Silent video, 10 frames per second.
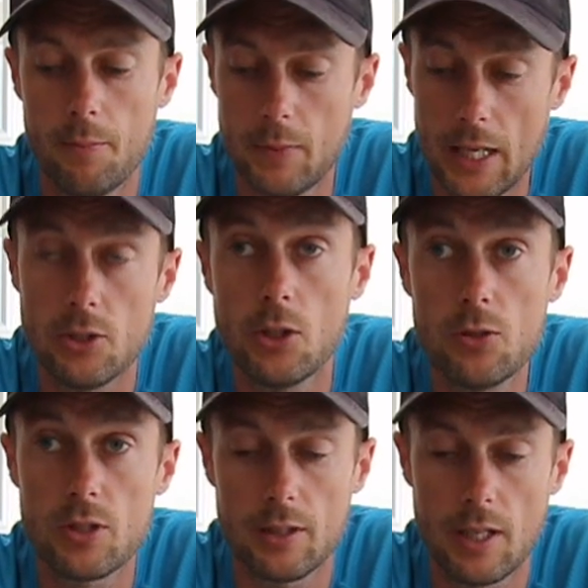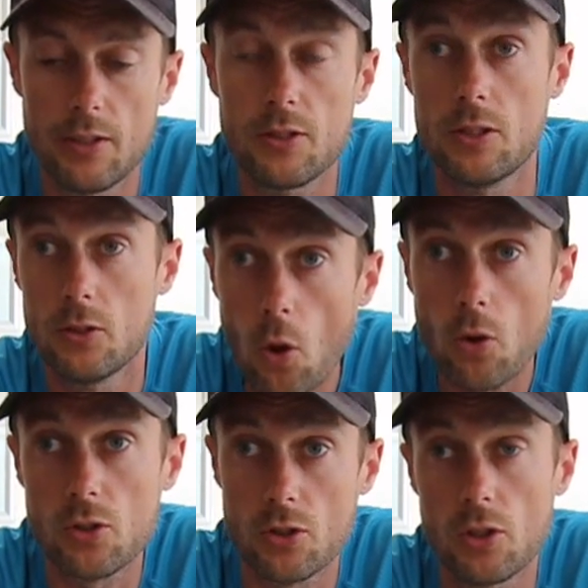in using this, and
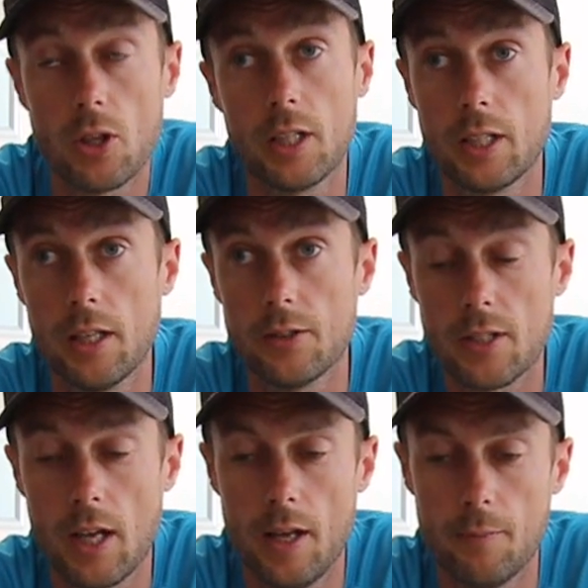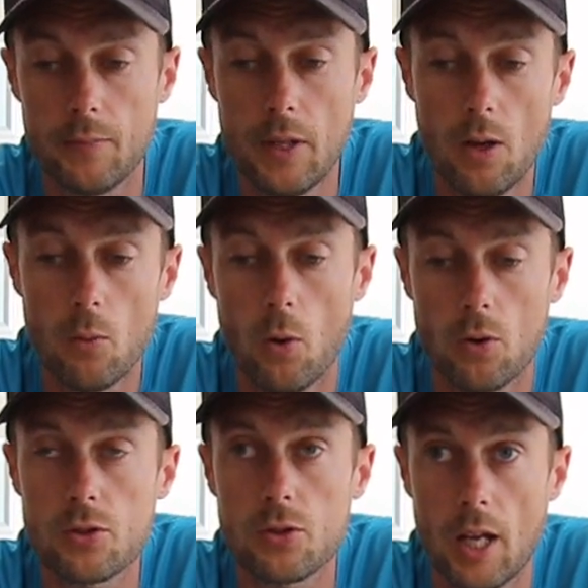not just looking at
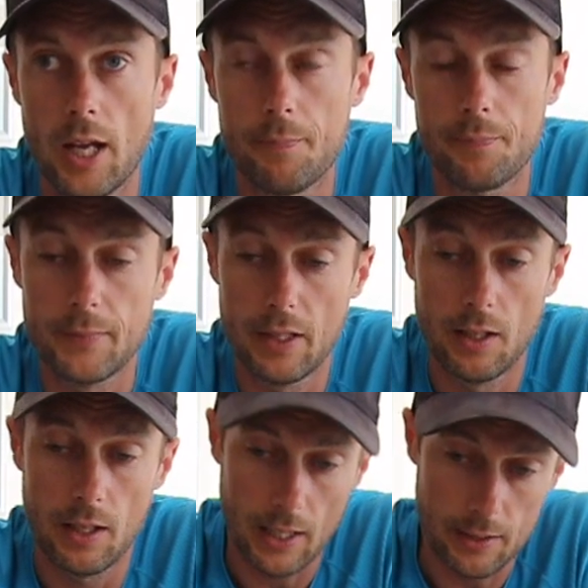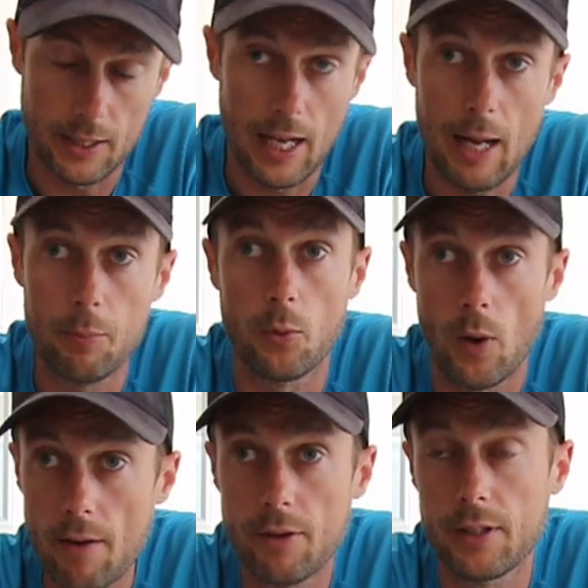what's in the app or
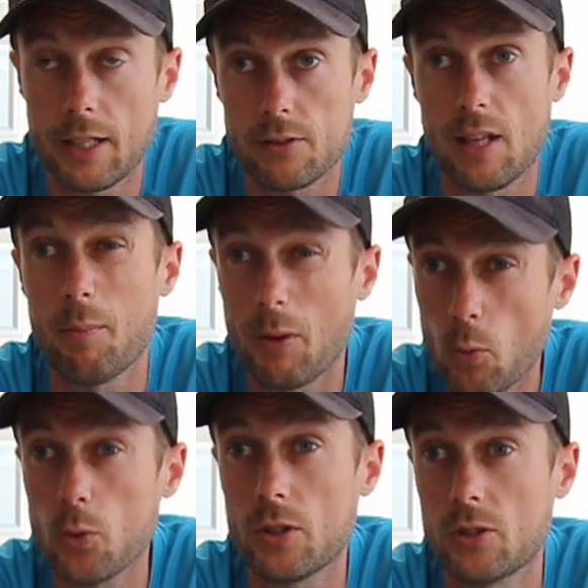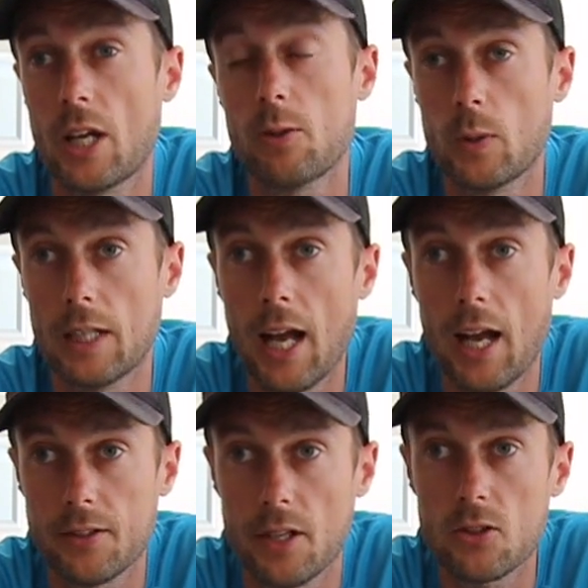everything else like that, but also genuinely
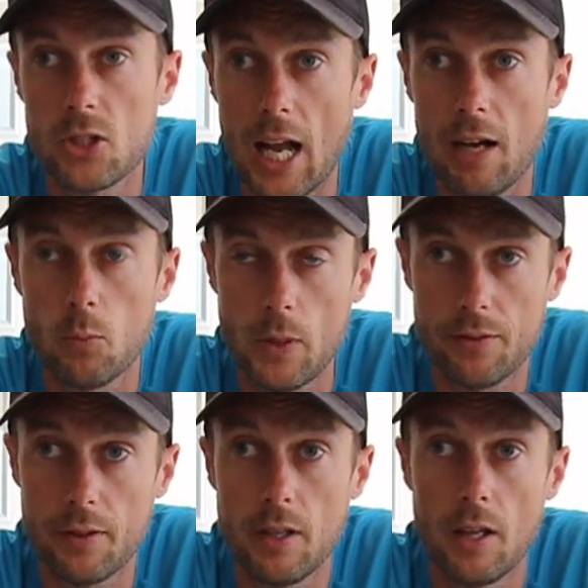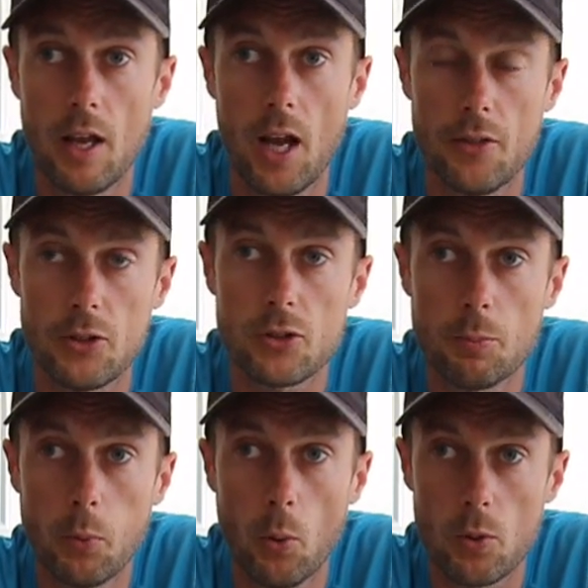had a chat with the
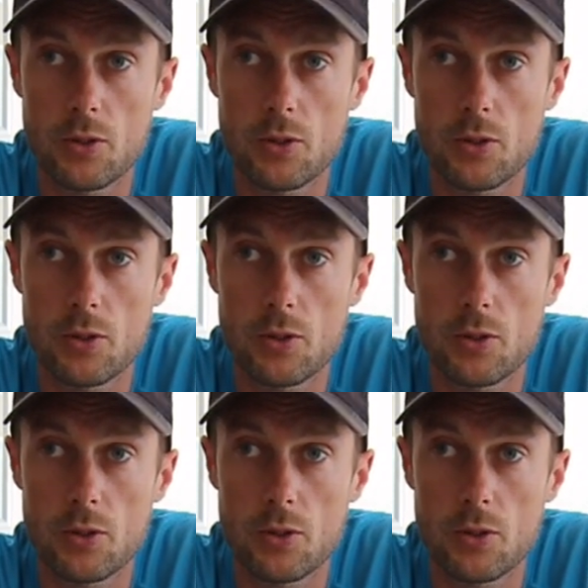support